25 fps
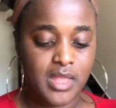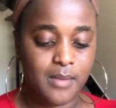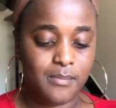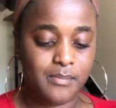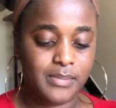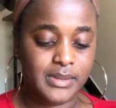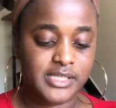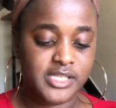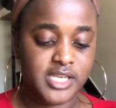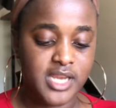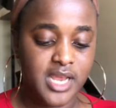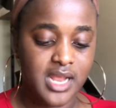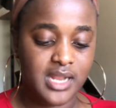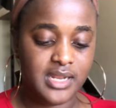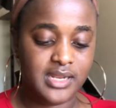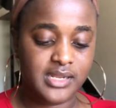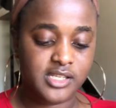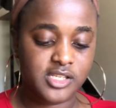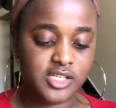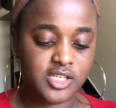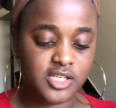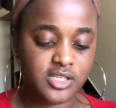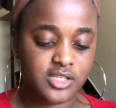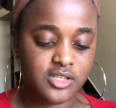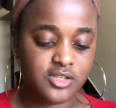But yeah,
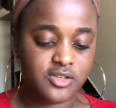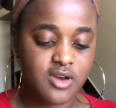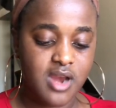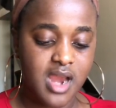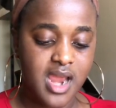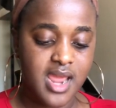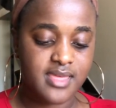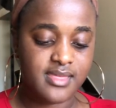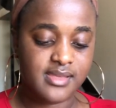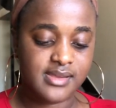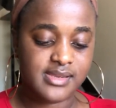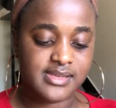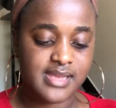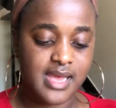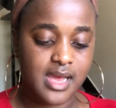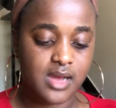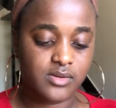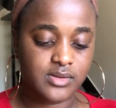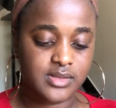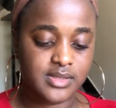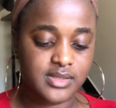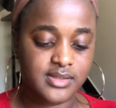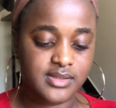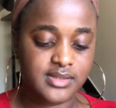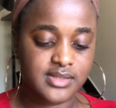let's just try this
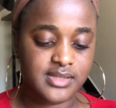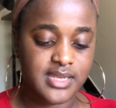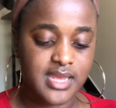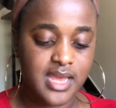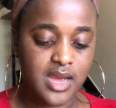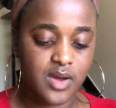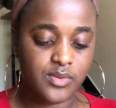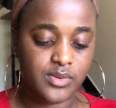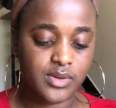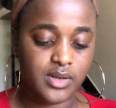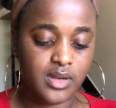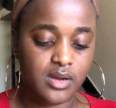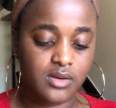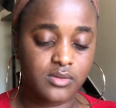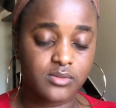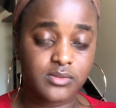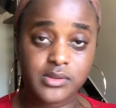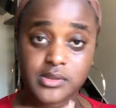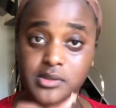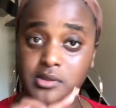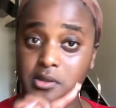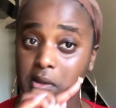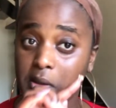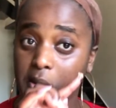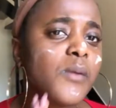out and see how it
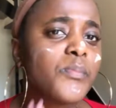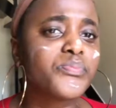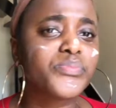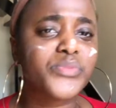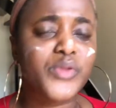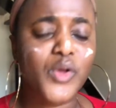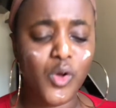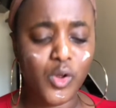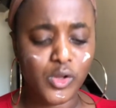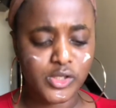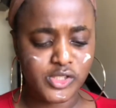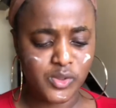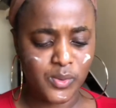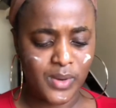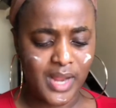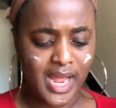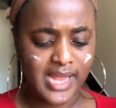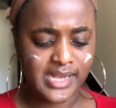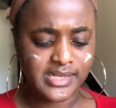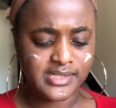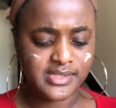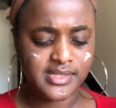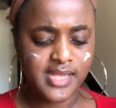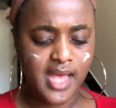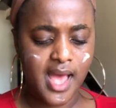goes. Also,
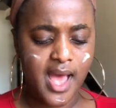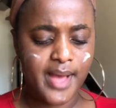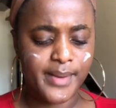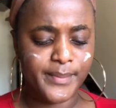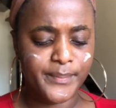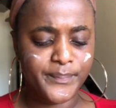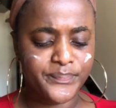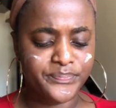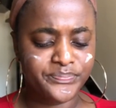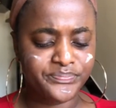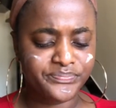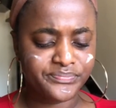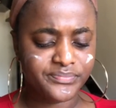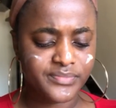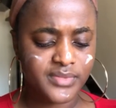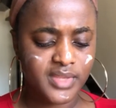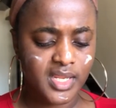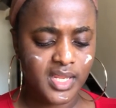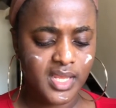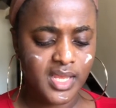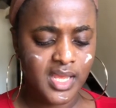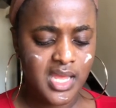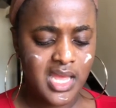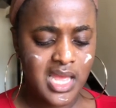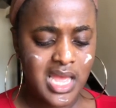guys, I'm
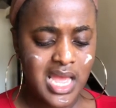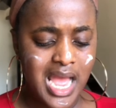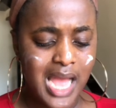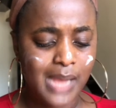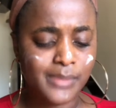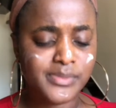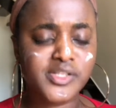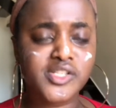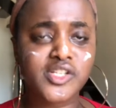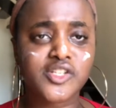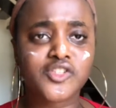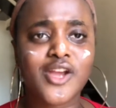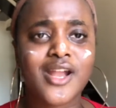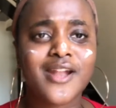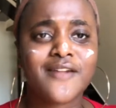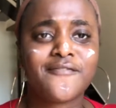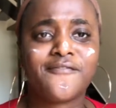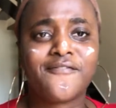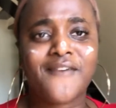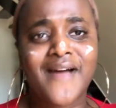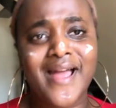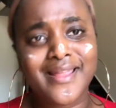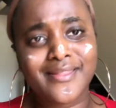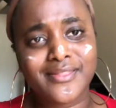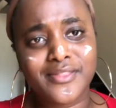still trying to
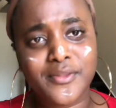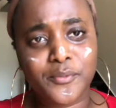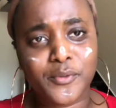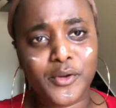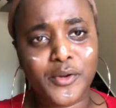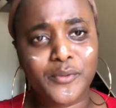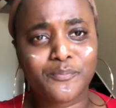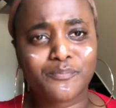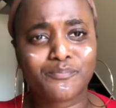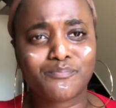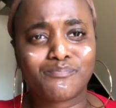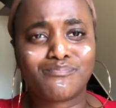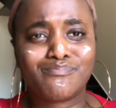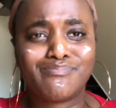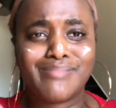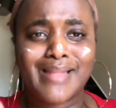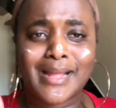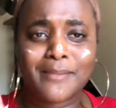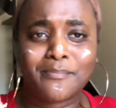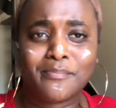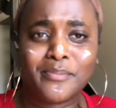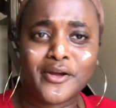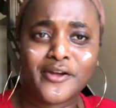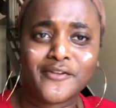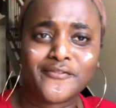find the
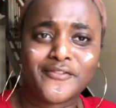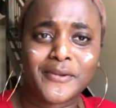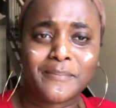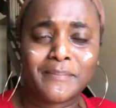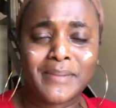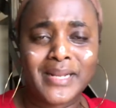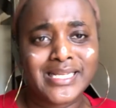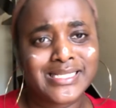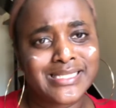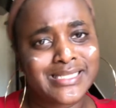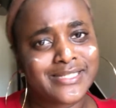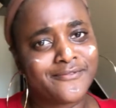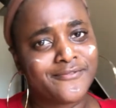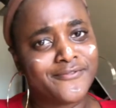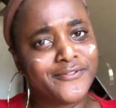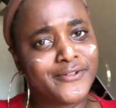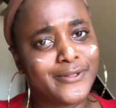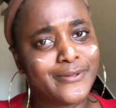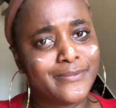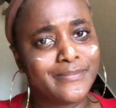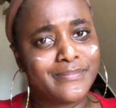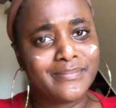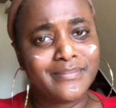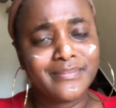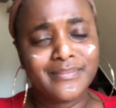perfect place to
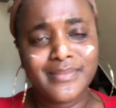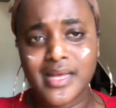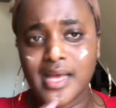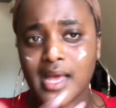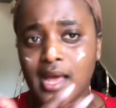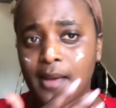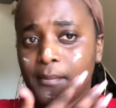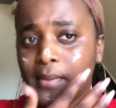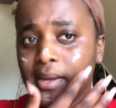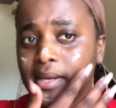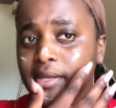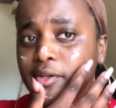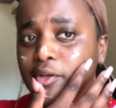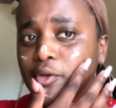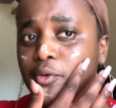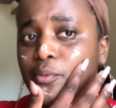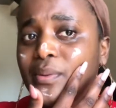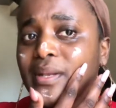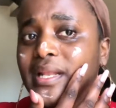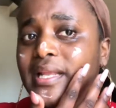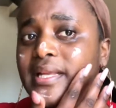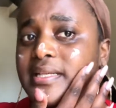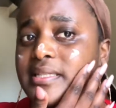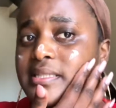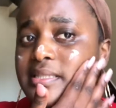film at my new
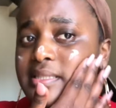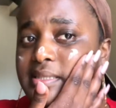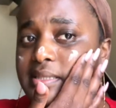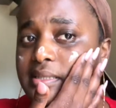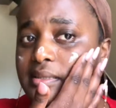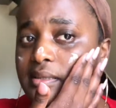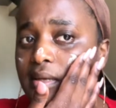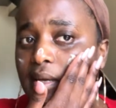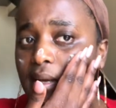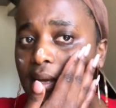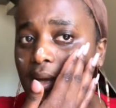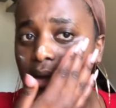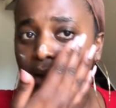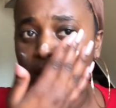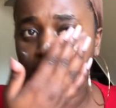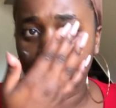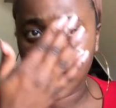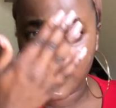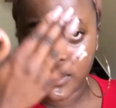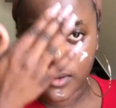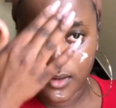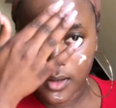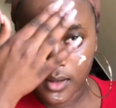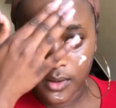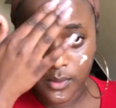place,
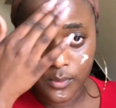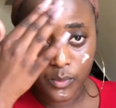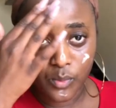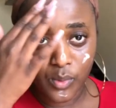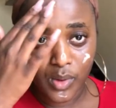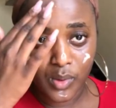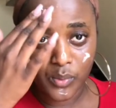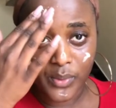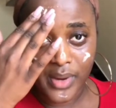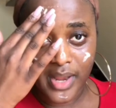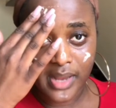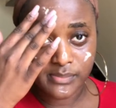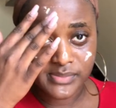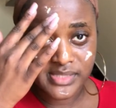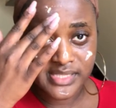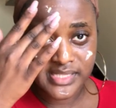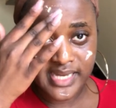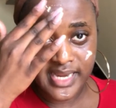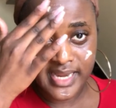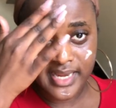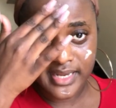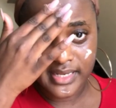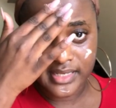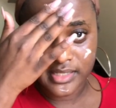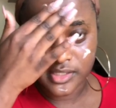where I'm
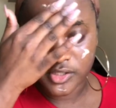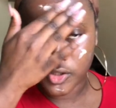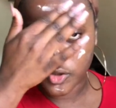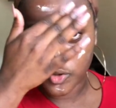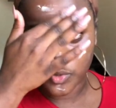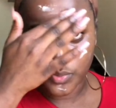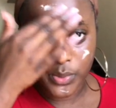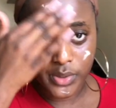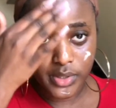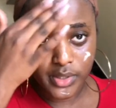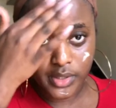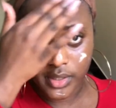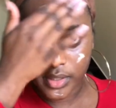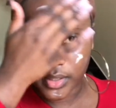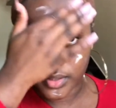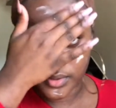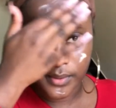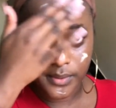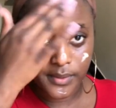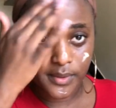staying in Joburg.